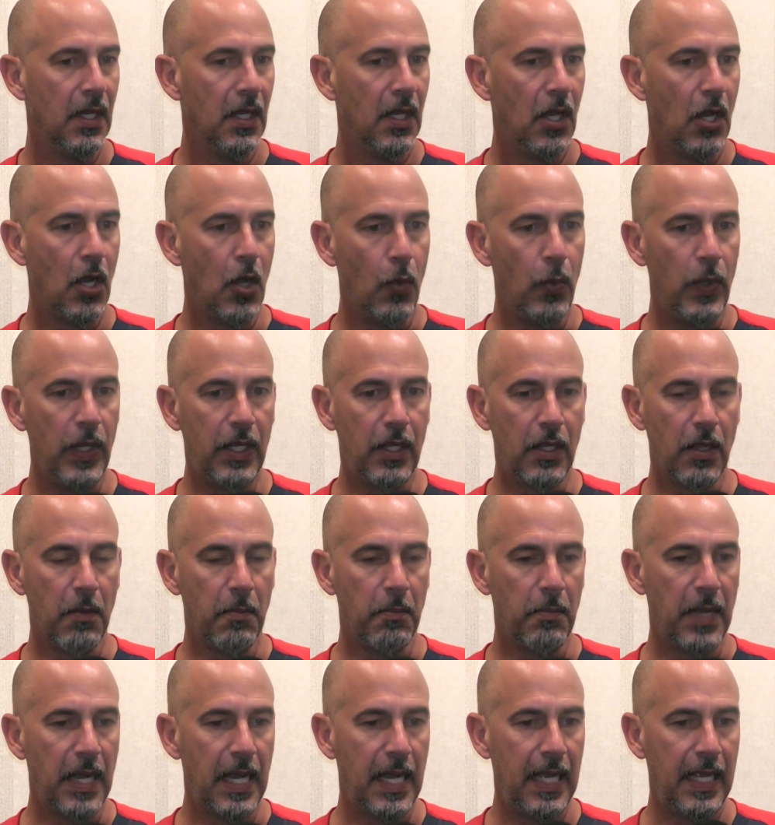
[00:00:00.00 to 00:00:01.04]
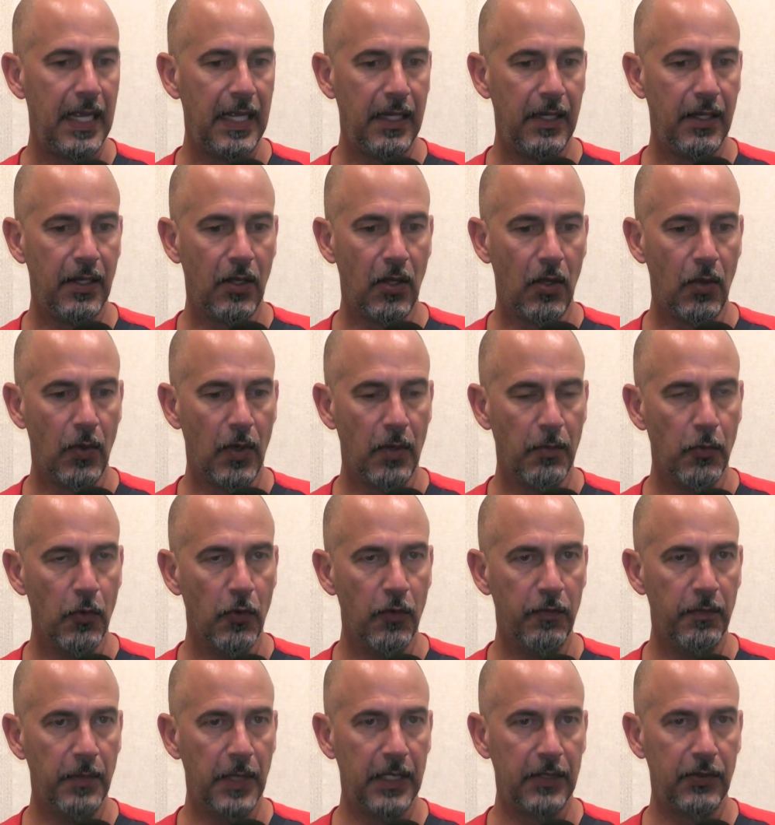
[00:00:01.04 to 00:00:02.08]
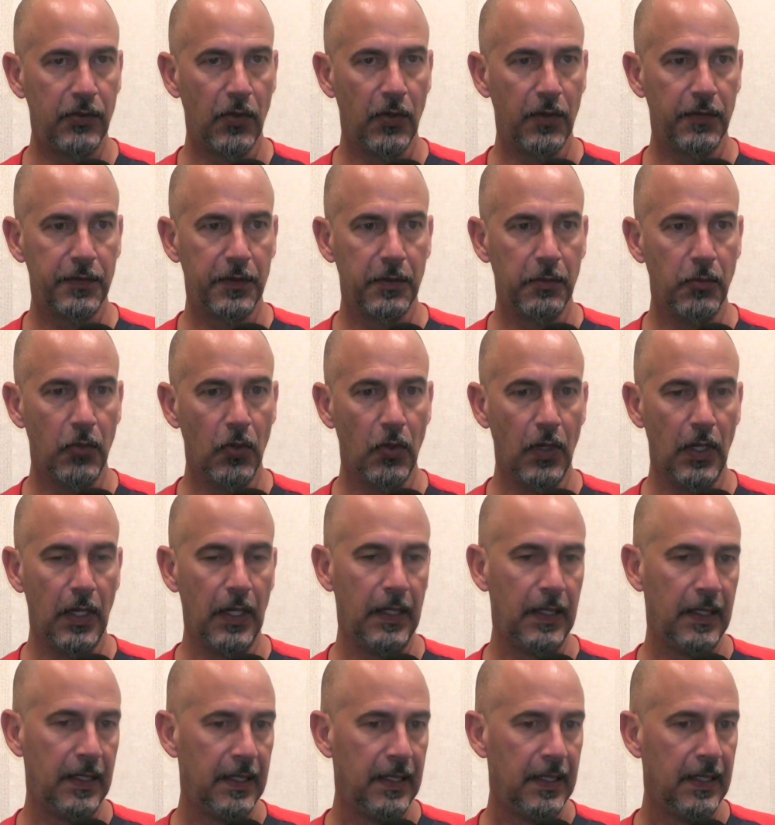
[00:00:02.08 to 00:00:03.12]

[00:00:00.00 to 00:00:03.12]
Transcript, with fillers: how we combine our movement off the ball